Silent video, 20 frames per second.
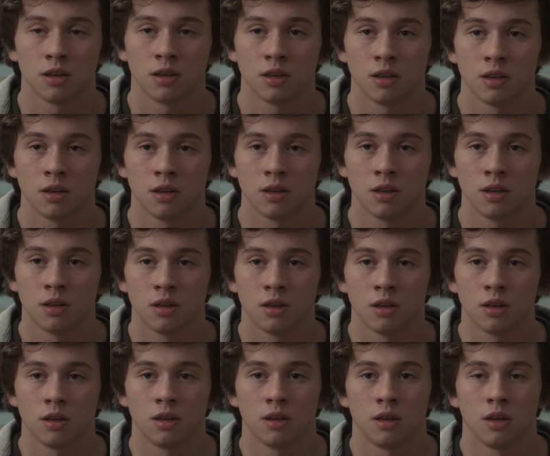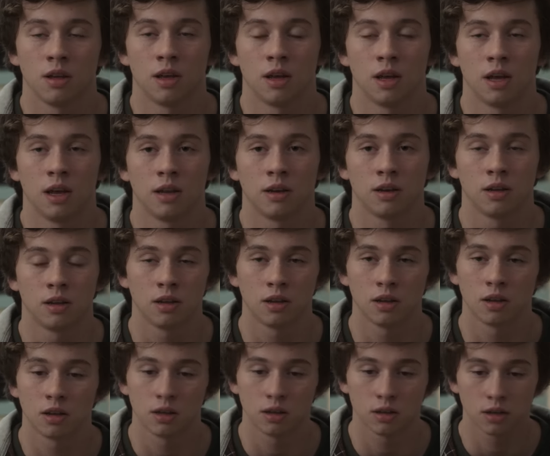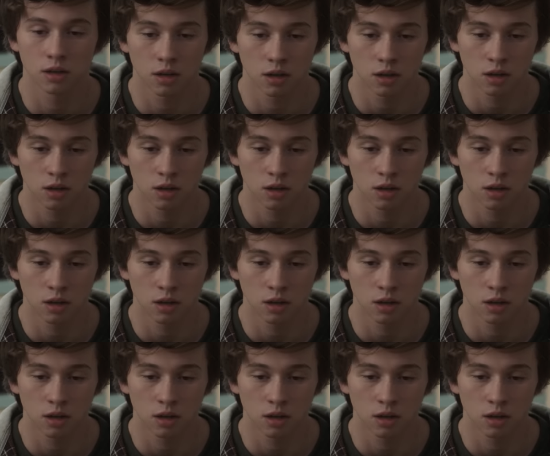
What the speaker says: Nobody speaks.